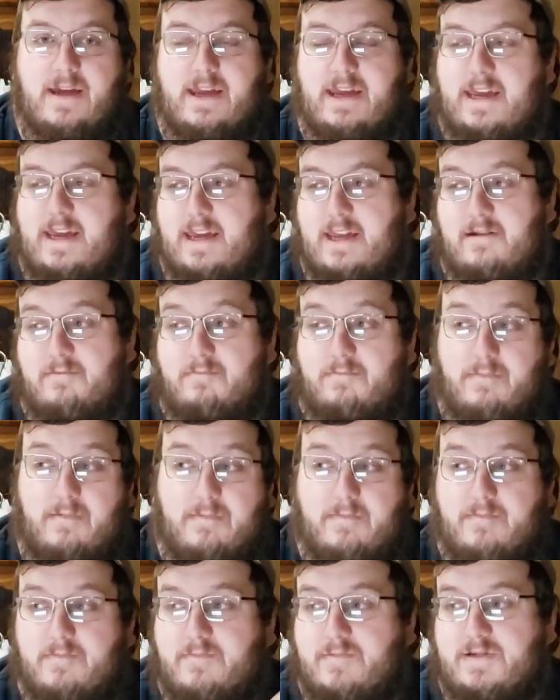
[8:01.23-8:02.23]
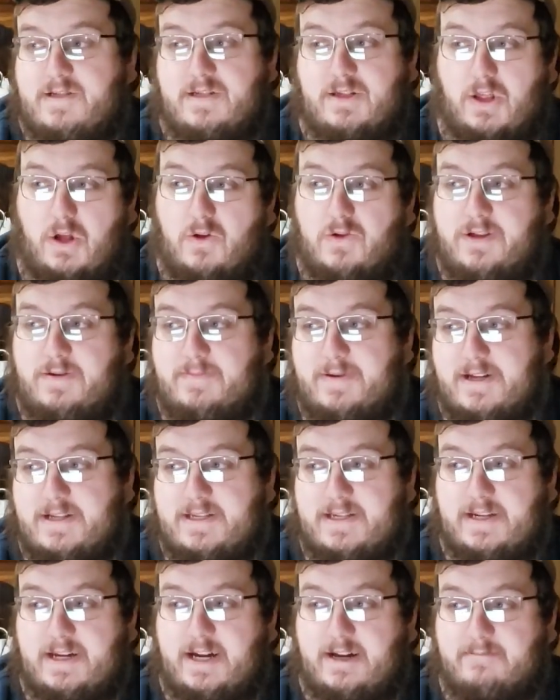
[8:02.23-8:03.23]
and slowly
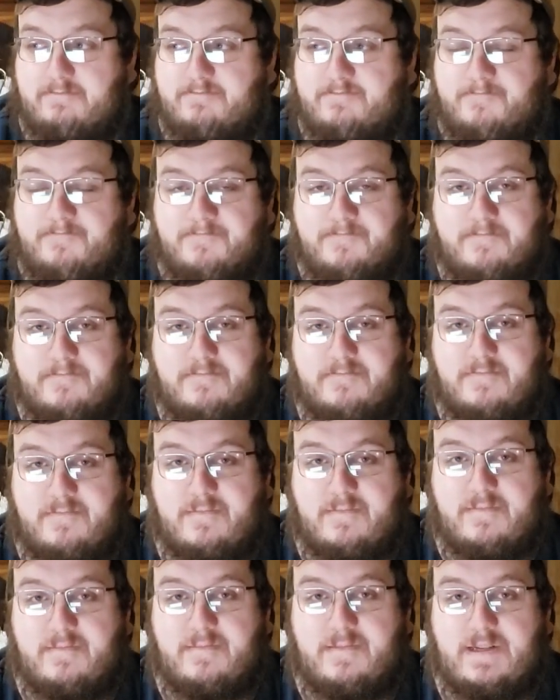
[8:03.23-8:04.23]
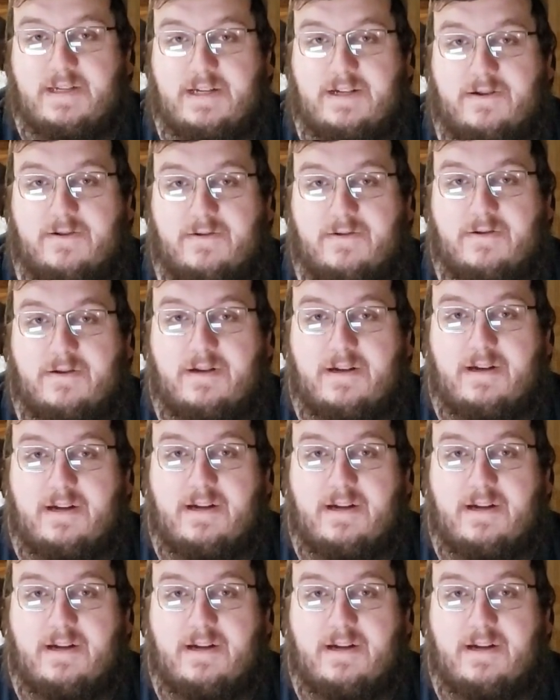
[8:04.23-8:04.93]
built it up, you know.